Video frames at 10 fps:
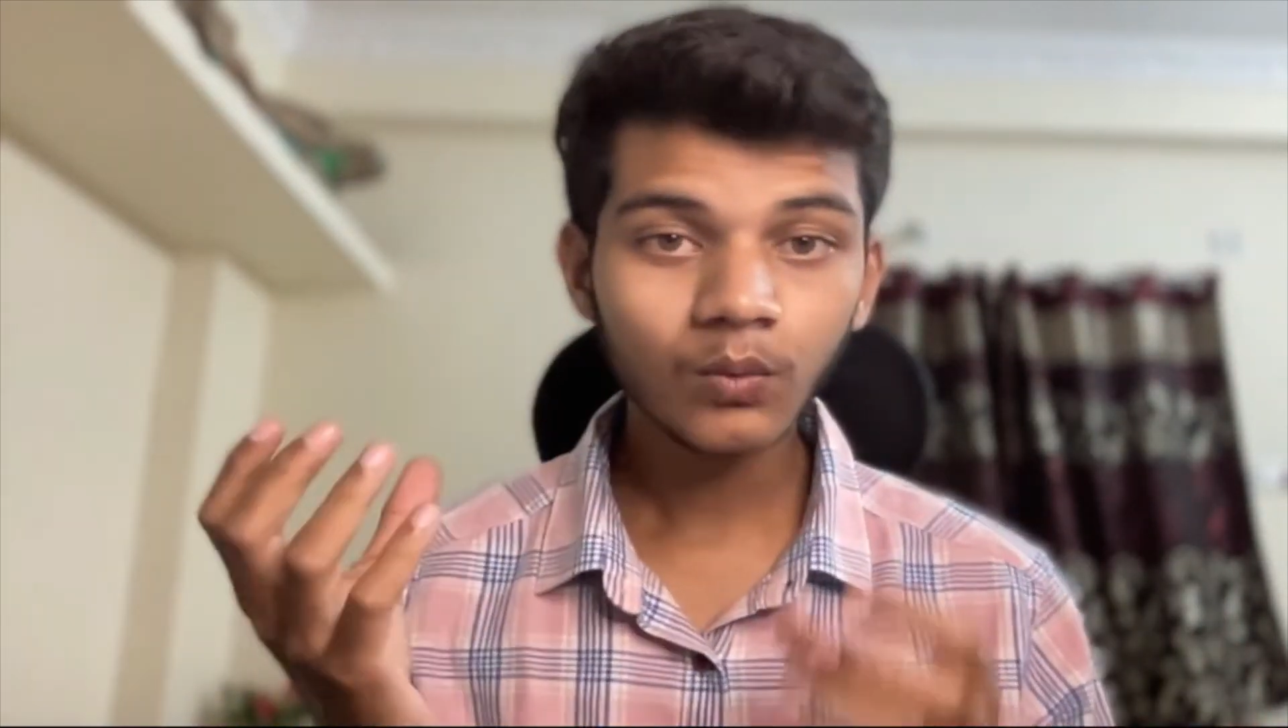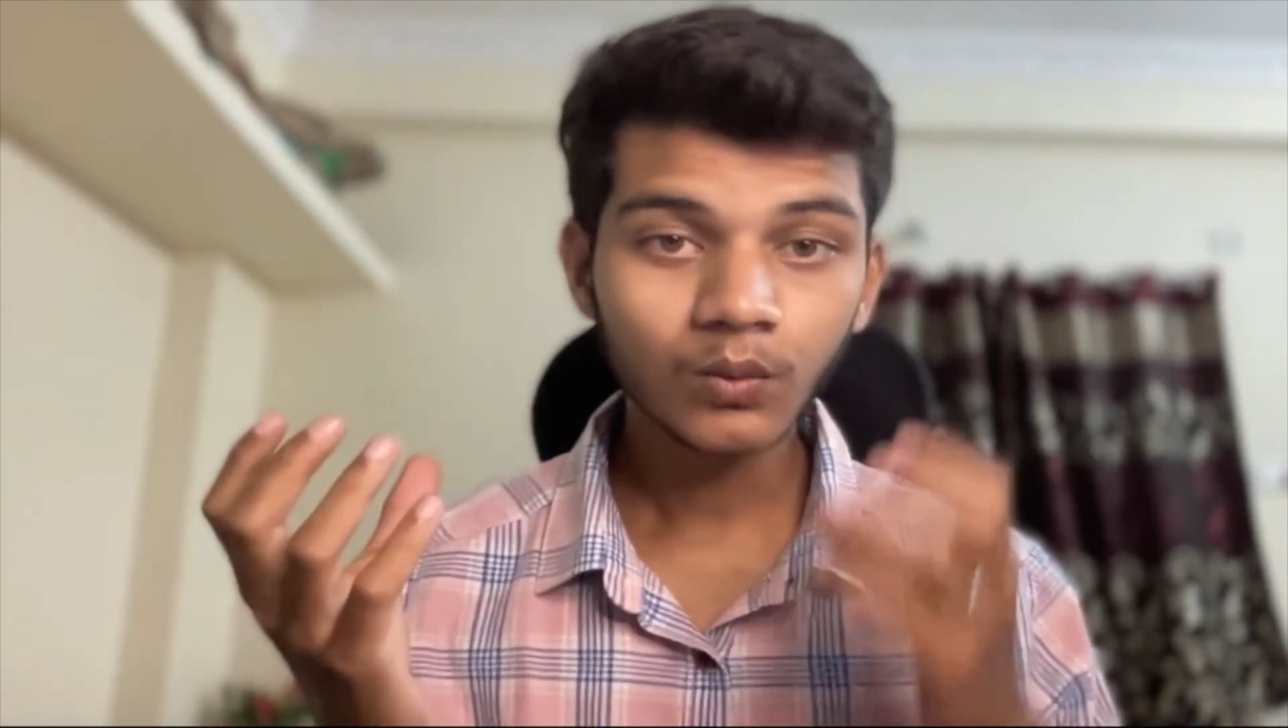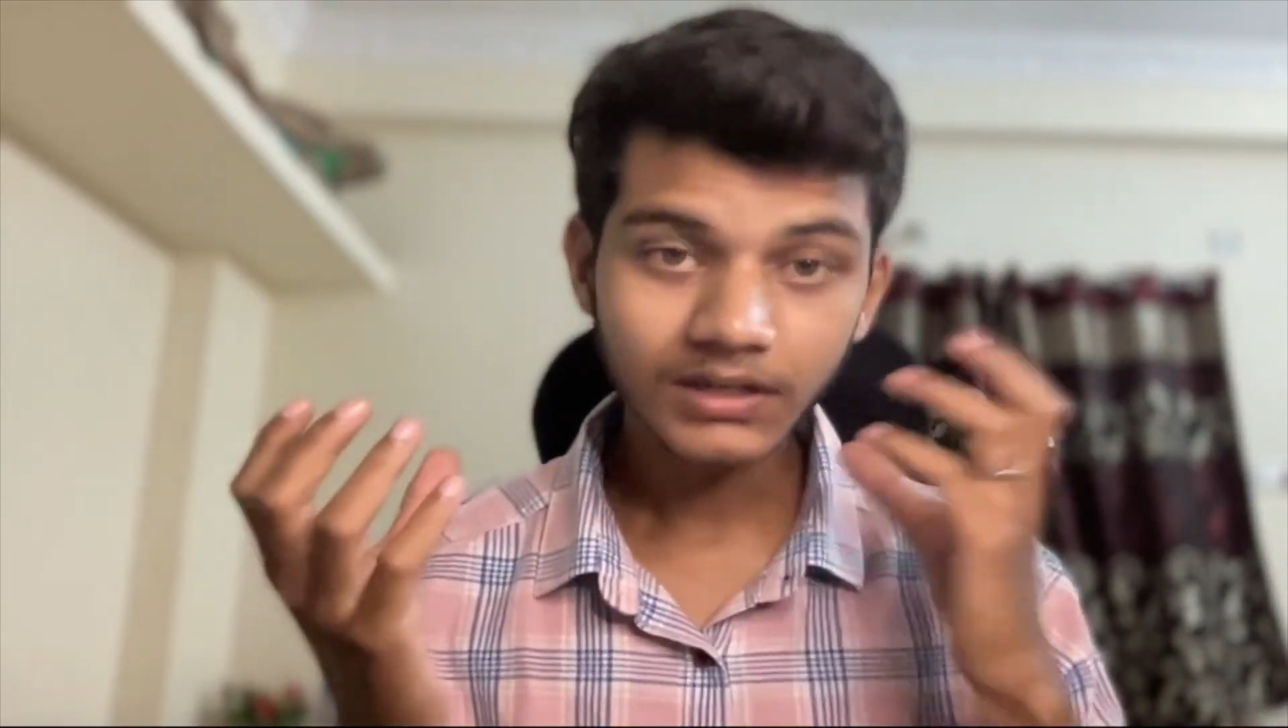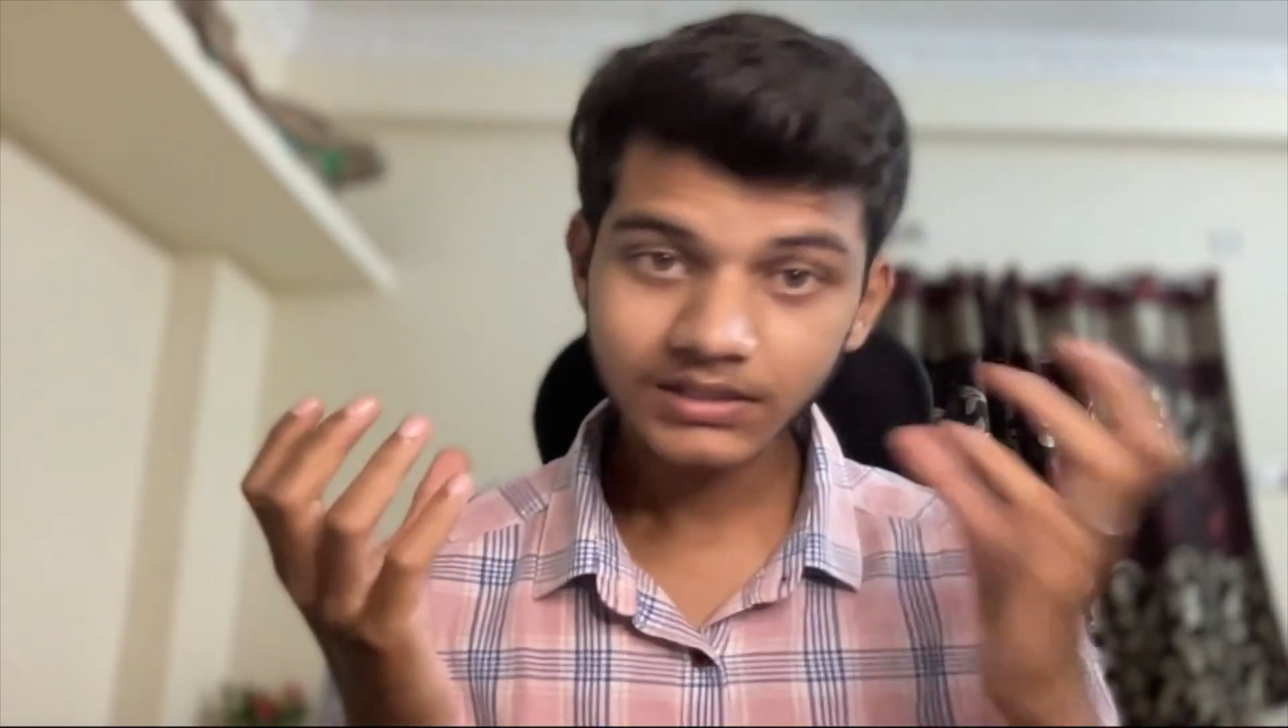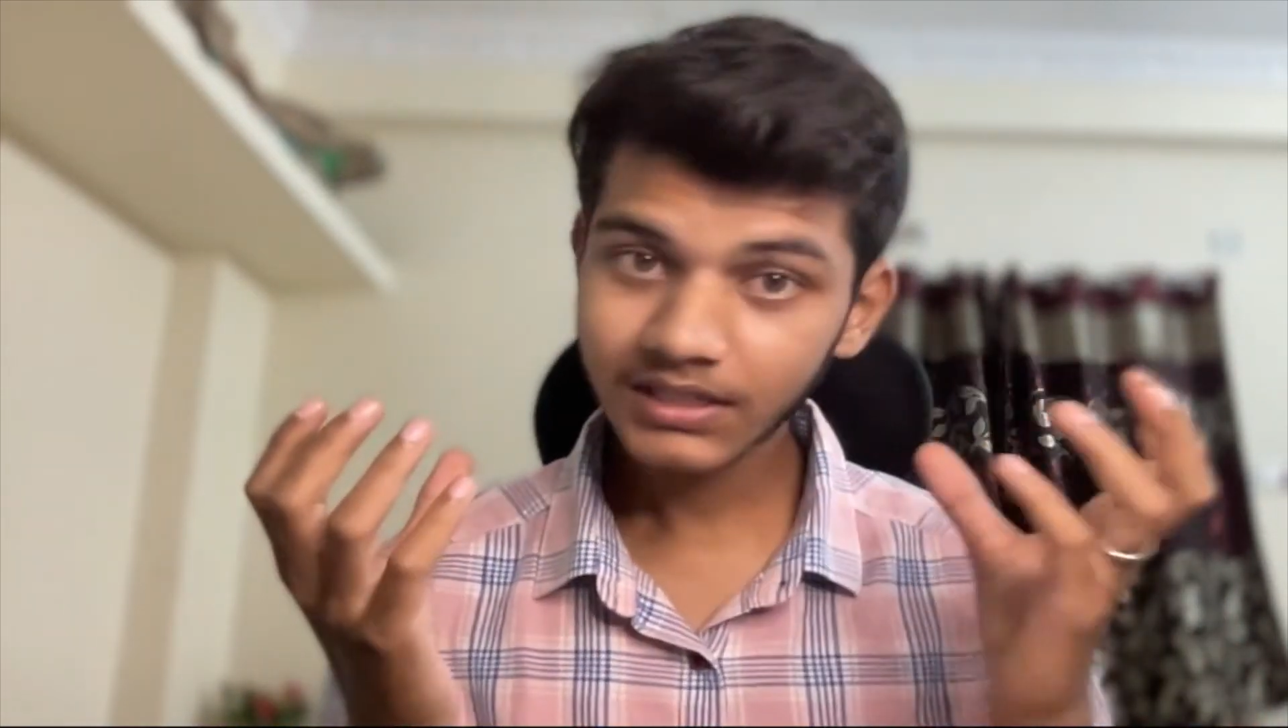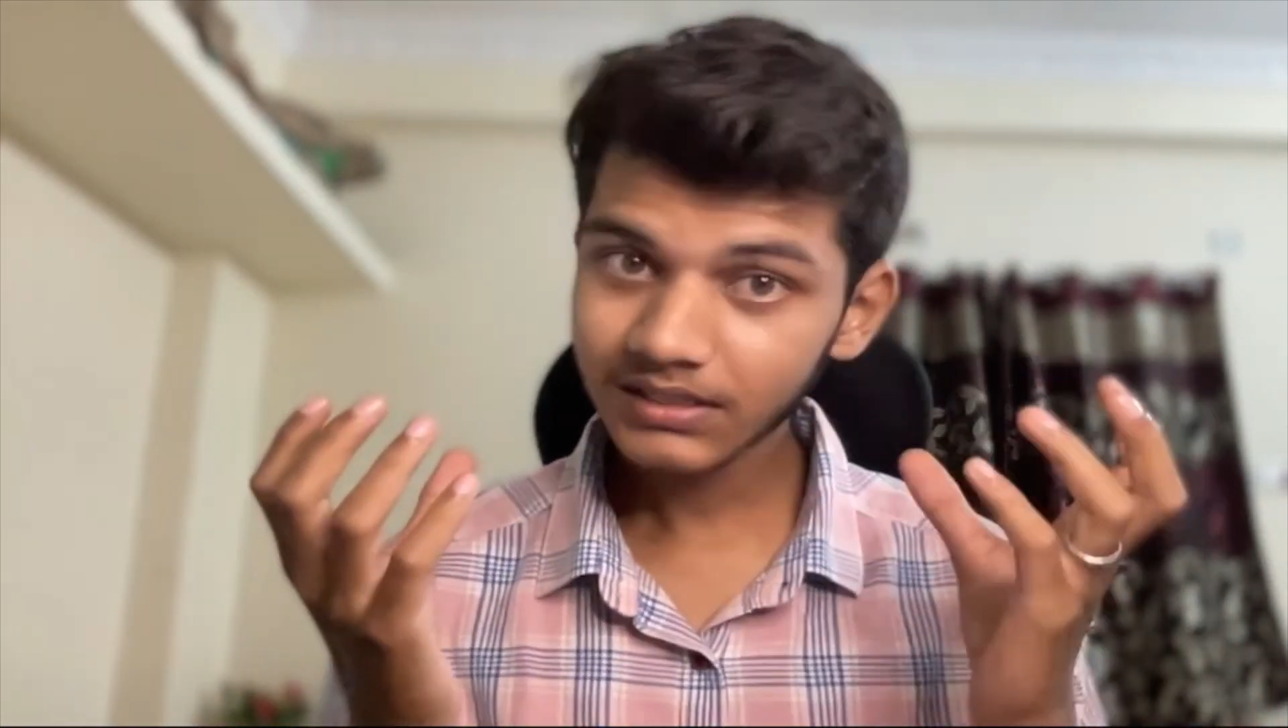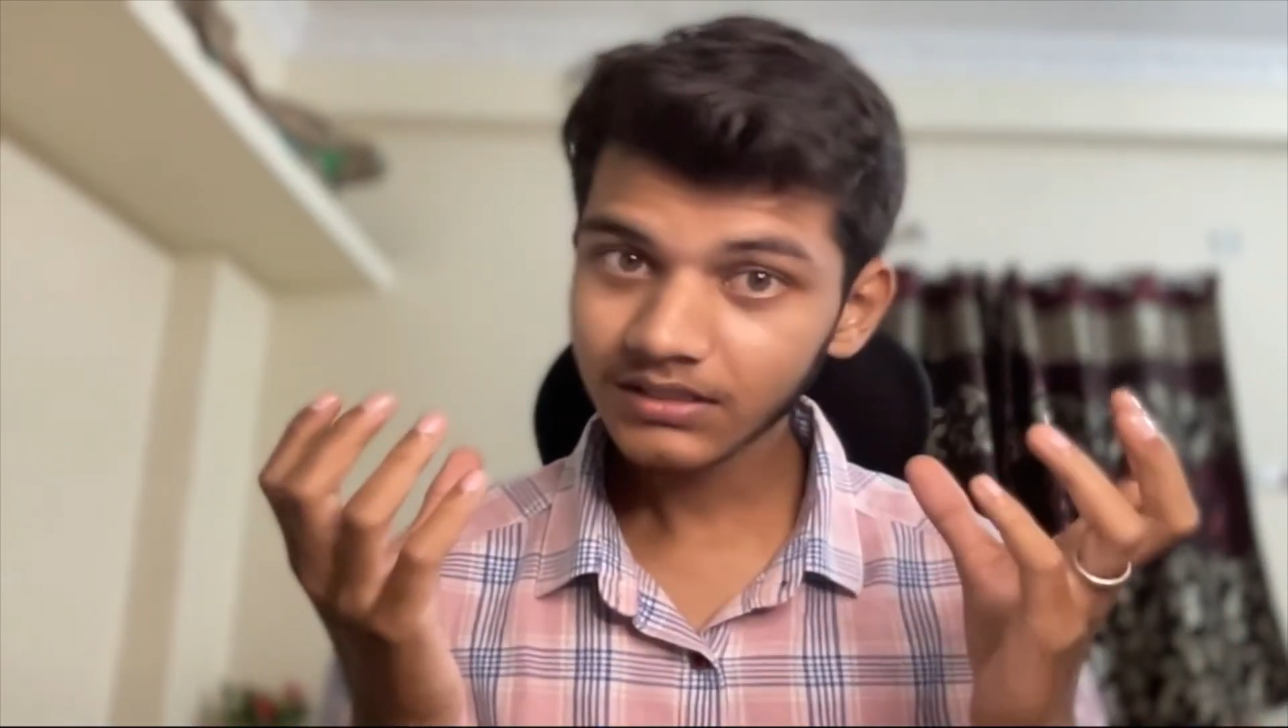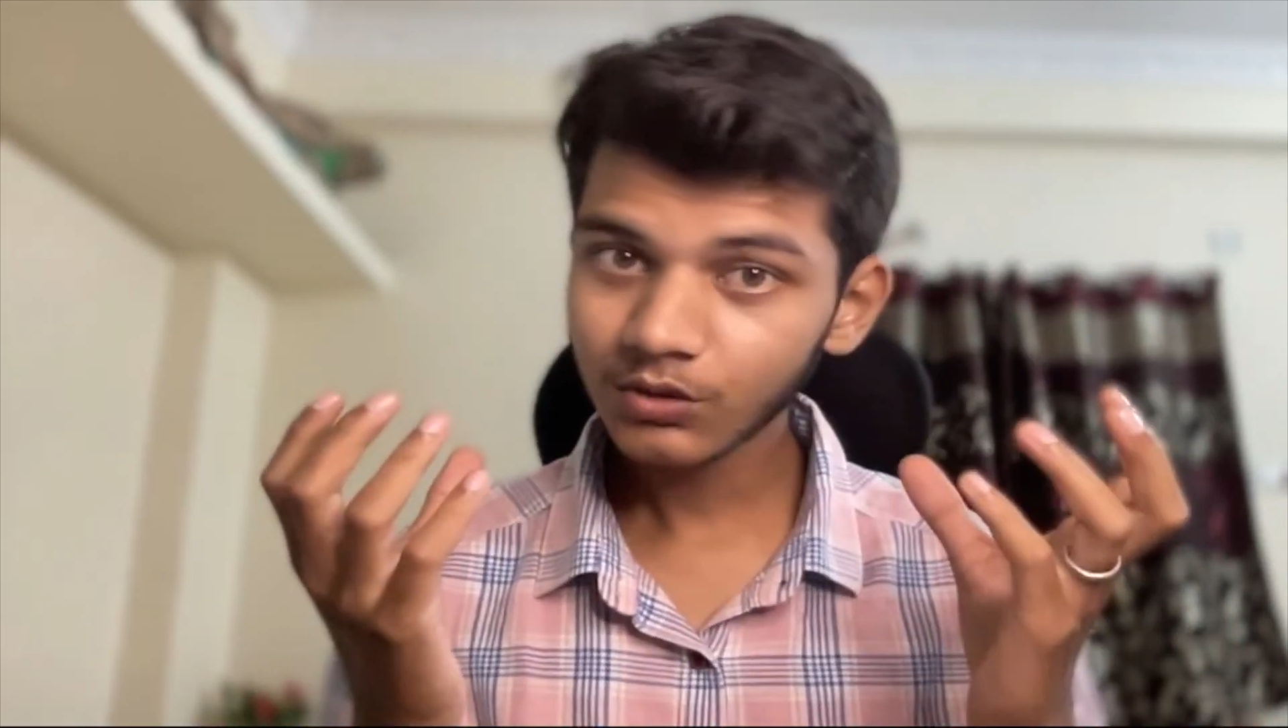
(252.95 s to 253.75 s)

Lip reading: versus